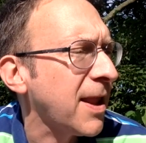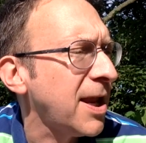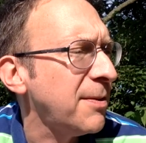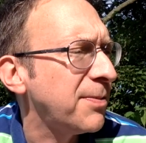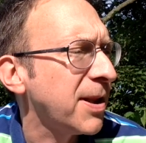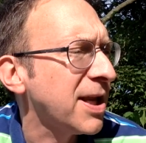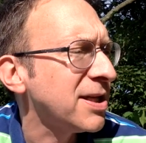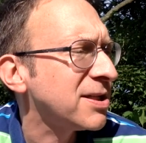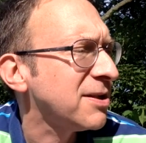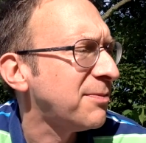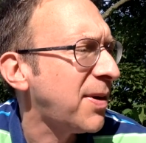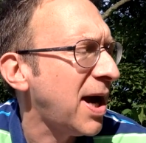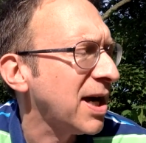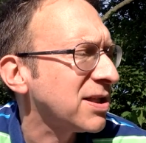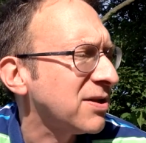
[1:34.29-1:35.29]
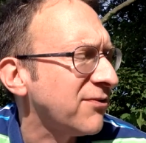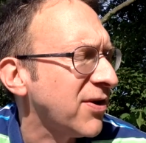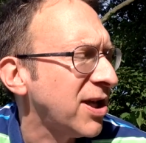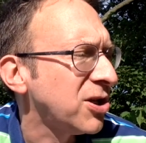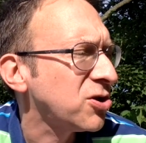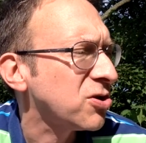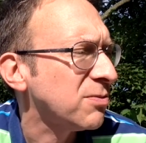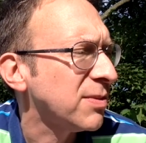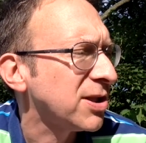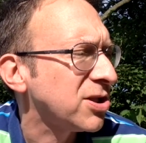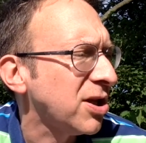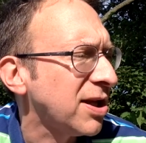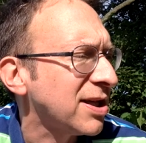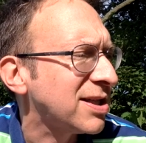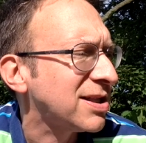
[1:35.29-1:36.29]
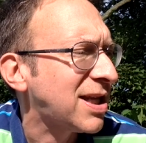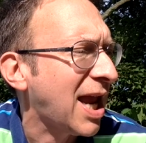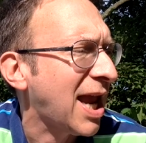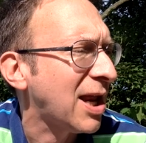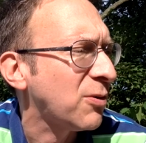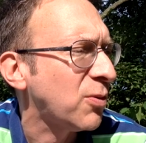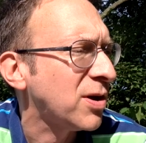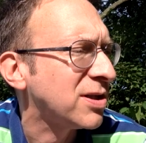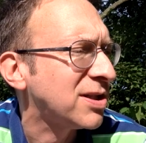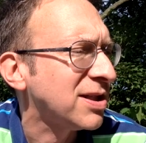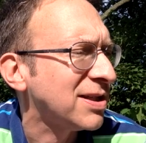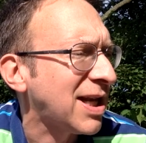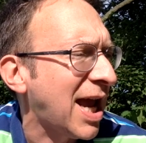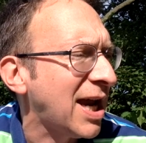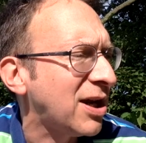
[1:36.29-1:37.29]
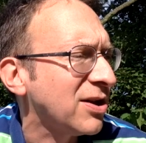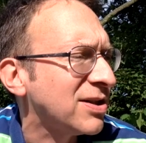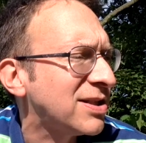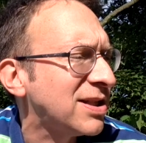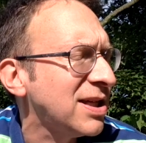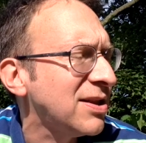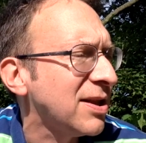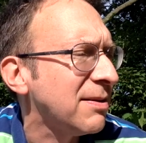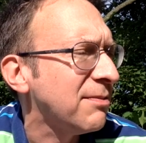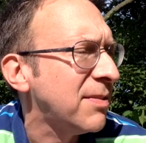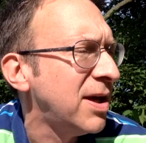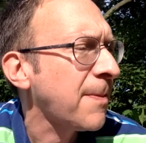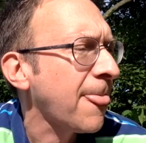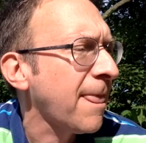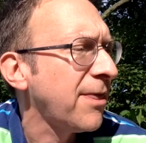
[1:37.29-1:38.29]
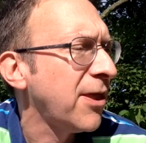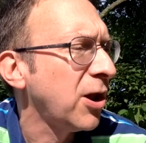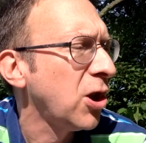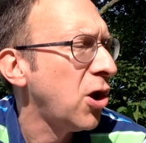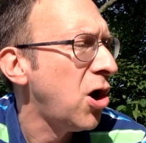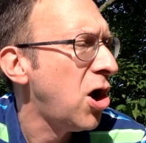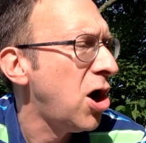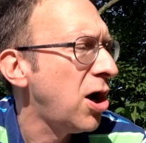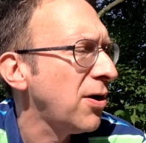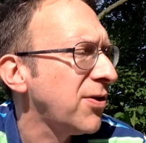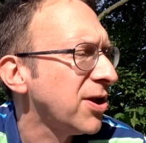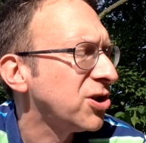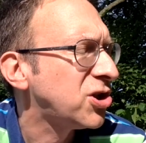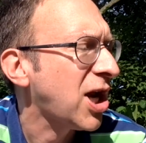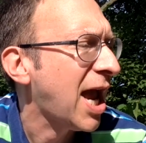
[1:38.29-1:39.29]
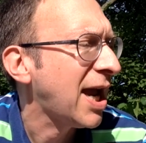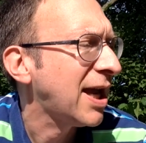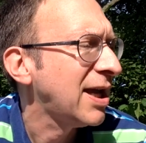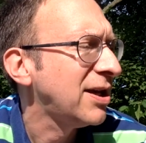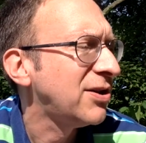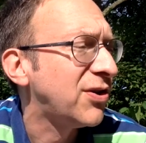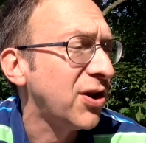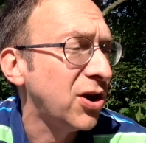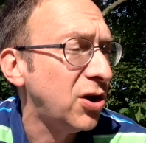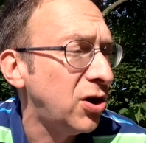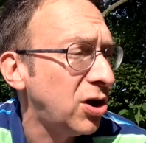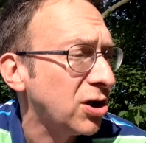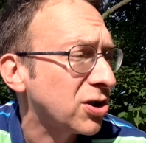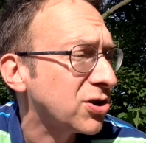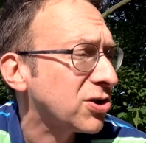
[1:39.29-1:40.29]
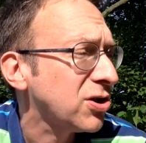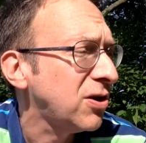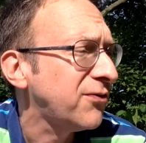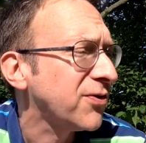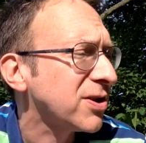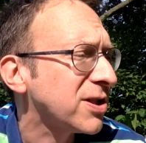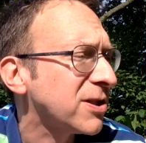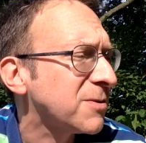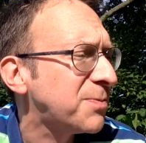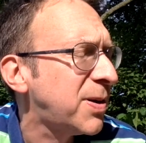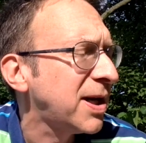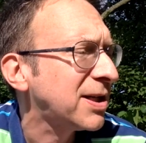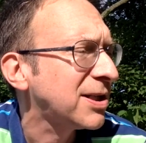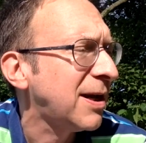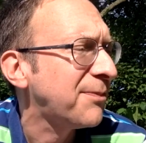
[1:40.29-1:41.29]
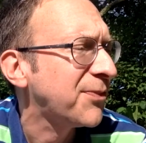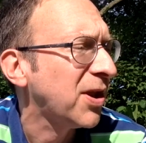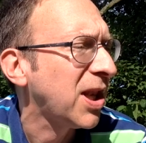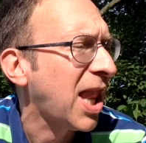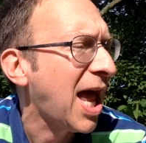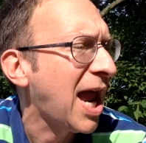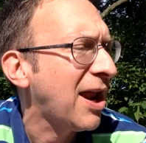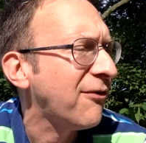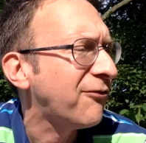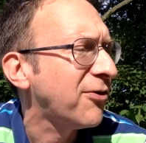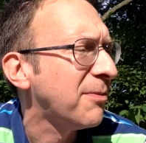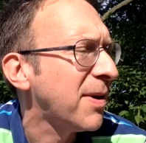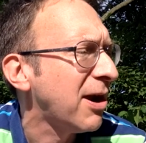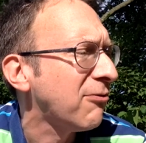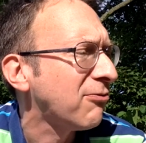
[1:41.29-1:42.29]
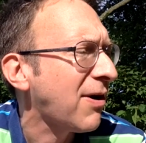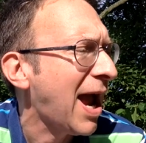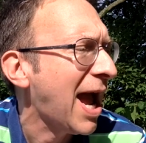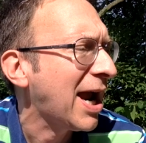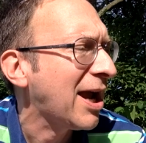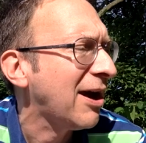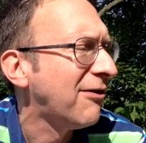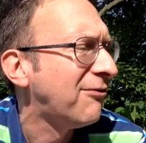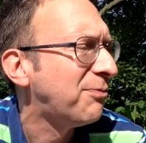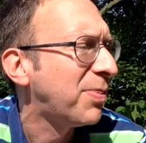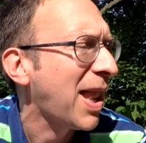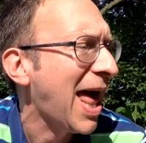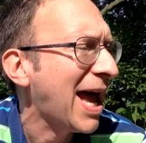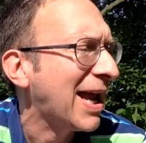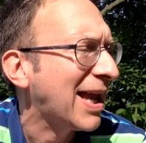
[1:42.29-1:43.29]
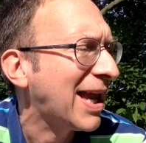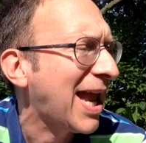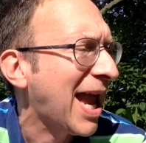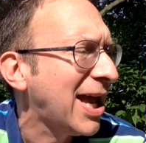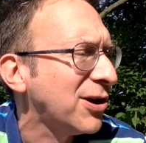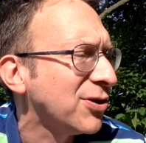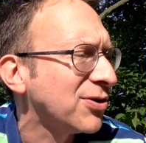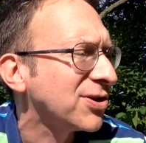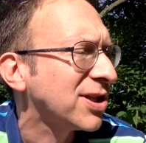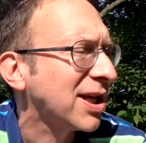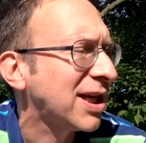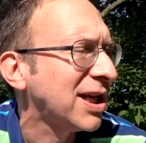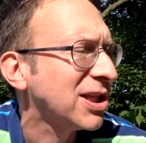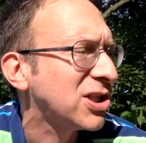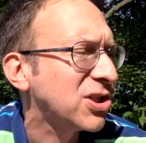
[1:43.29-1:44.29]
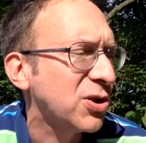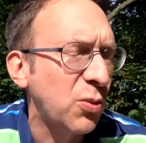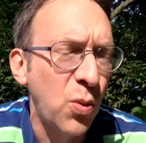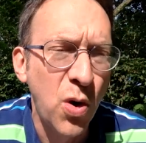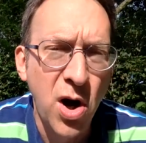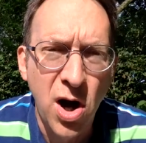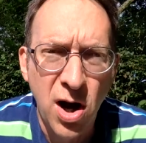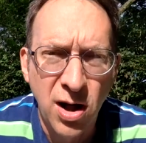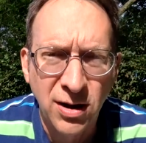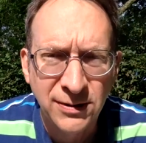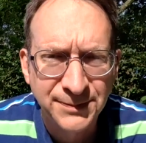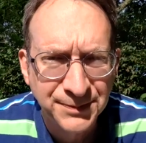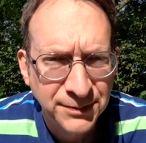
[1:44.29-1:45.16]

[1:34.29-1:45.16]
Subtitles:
He placed a box of instruments on a stand where Tendai could see them. The long, the jagged, the hooked surfaces picked up the light from a rack of black candles against the wall.